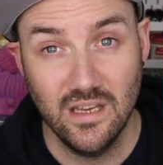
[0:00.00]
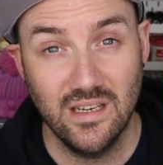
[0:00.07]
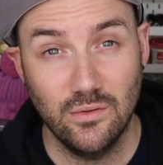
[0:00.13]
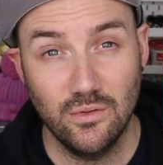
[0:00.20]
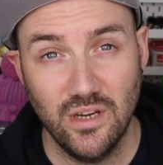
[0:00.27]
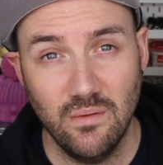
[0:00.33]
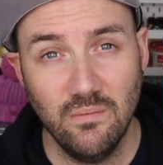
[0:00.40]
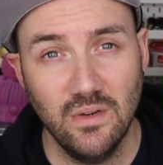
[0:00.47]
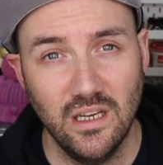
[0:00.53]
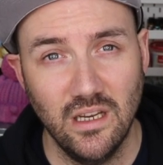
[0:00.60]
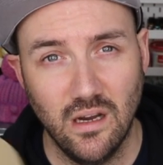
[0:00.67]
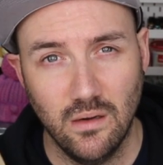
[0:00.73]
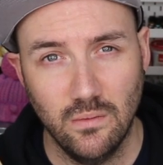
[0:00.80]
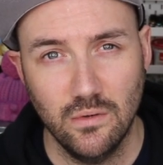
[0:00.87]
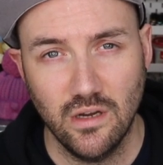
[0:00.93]
Now generally
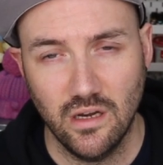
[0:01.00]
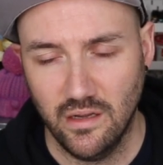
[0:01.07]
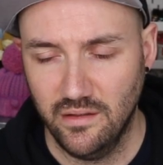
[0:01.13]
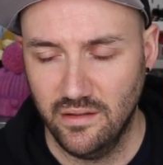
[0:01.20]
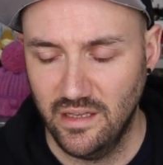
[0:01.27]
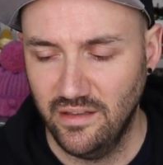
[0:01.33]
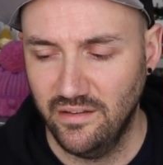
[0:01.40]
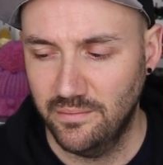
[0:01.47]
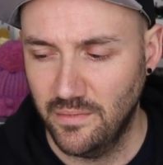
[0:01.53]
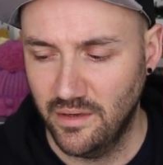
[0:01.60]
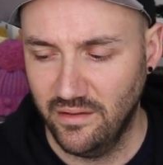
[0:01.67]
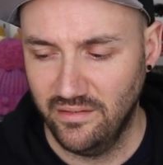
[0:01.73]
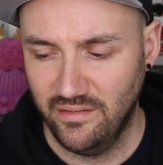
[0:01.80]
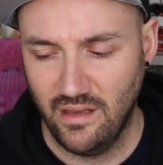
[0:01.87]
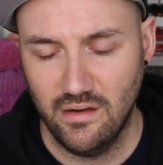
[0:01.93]
I will cut these
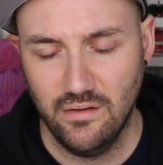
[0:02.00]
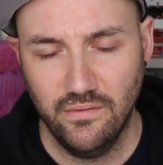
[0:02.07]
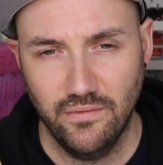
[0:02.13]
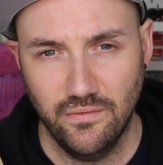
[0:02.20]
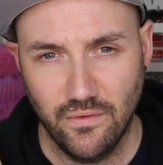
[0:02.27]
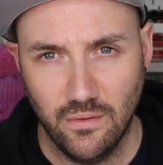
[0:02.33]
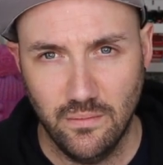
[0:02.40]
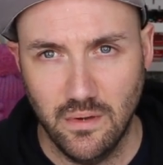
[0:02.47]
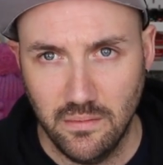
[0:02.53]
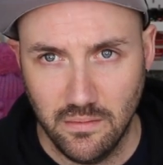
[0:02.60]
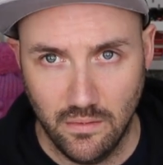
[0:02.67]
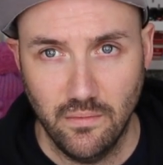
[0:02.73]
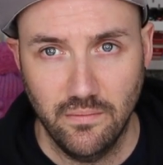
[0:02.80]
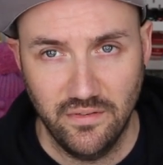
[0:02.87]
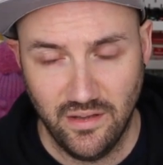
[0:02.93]
myself from
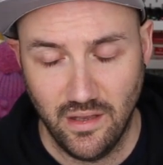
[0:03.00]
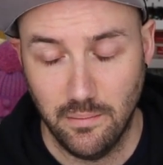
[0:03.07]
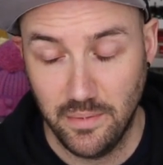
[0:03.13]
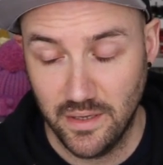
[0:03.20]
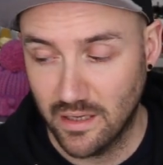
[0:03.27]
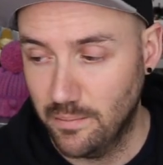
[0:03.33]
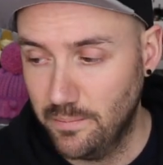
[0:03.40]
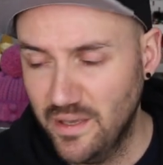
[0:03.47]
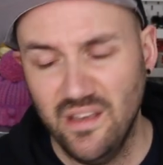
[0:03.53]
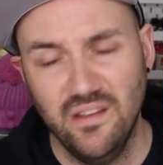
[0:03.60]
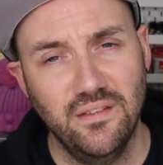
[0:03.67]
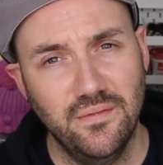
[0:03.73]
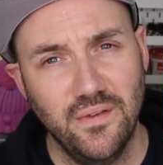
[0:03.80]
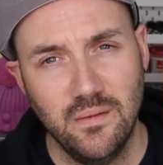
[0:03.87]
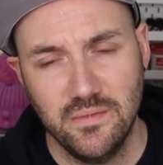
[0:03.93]
obviously a bigger
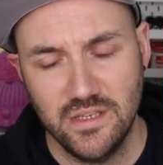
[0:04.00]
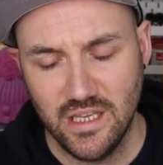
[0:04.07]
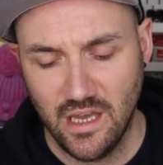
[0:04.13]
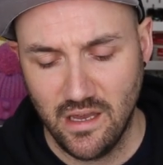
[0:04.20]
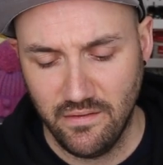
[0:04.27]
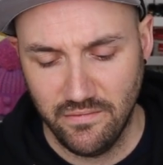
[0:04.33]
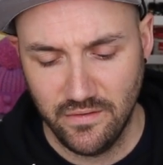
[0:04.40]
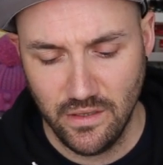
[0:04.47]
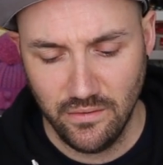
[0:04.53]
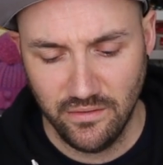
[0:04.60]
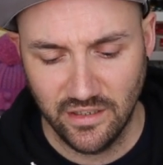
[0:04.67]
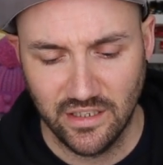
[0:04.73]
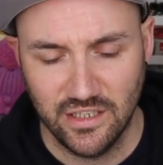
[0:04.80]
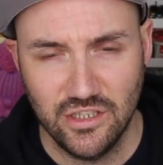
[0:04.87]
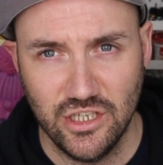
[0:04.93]
piece of MDF
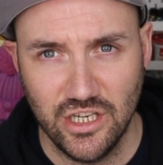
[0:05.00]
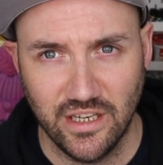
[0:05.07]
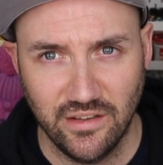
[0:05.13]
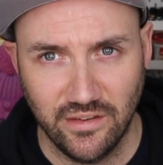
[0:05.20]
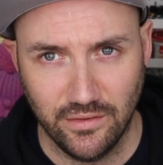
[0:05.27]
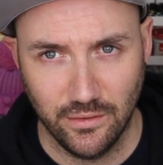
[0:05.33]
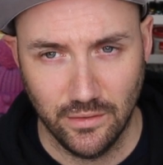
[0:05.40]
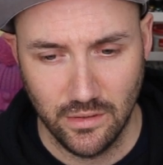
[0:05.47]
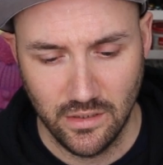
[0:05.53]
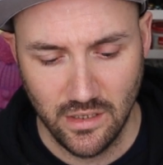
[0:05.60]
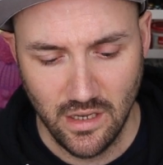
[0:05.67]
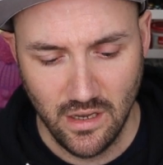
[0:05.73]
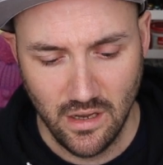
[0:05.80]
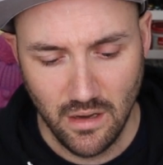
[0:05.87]
using a jigsaw,